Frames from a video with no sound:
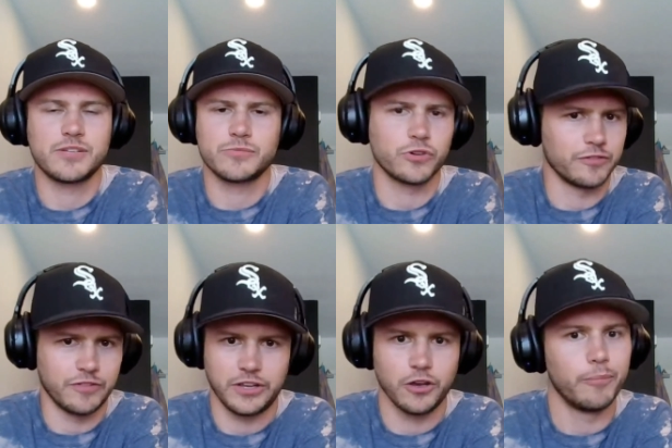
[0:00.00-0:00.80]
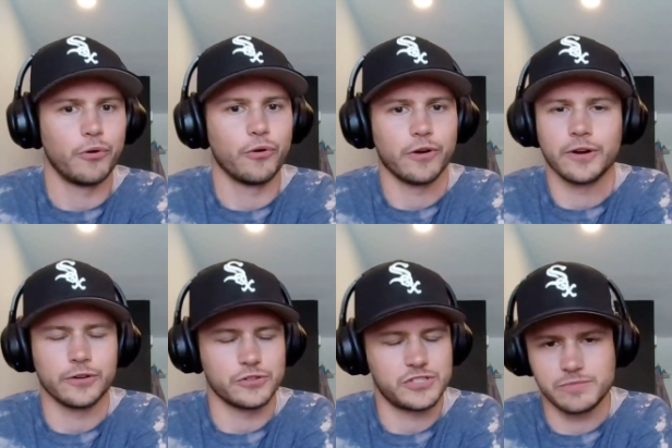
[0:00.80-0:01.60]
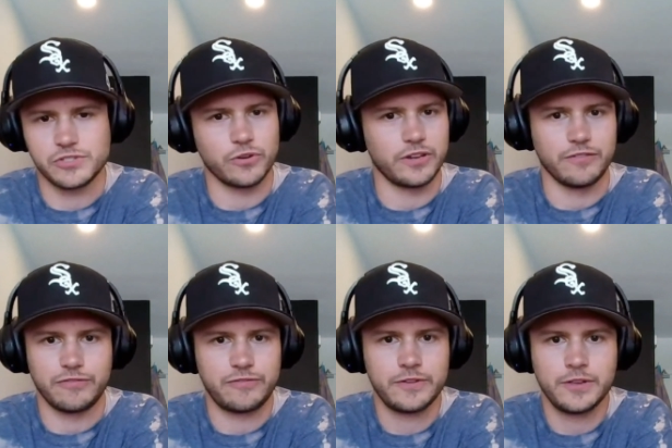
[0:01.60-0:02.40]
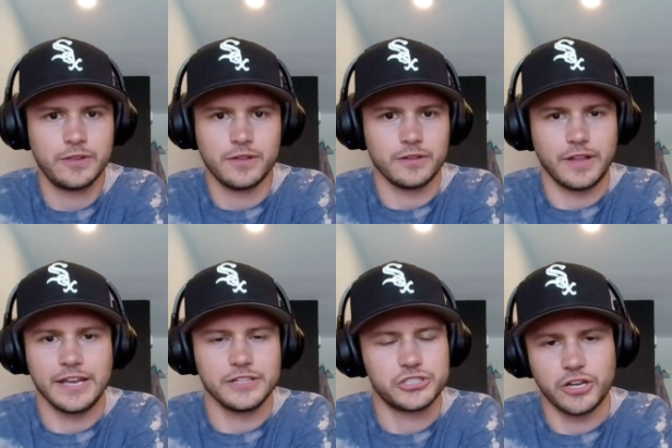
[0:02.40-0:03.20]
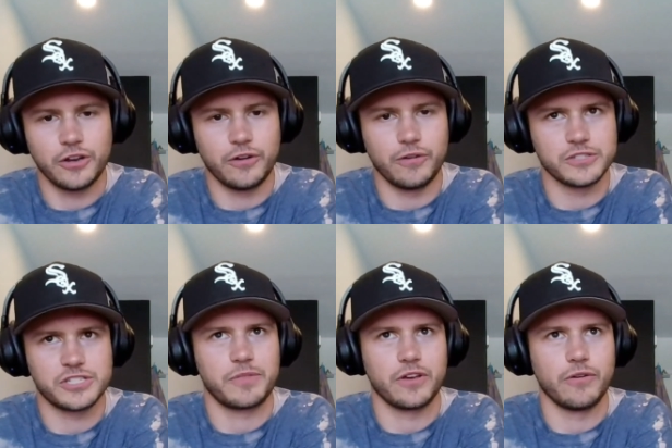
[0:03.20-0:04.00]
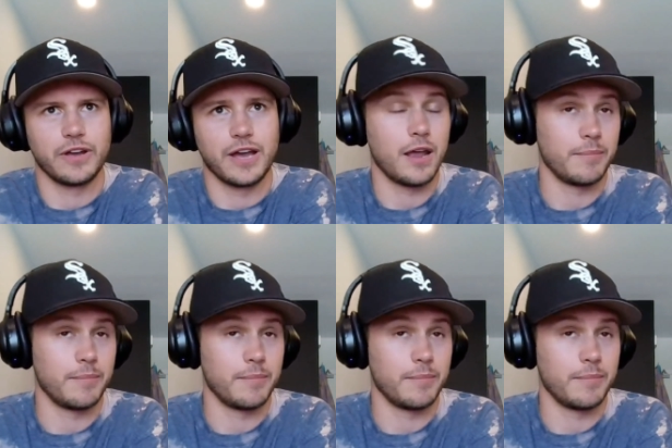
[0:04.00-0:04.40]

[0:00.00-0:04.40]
some sort of video board or some sort of light show or something going on.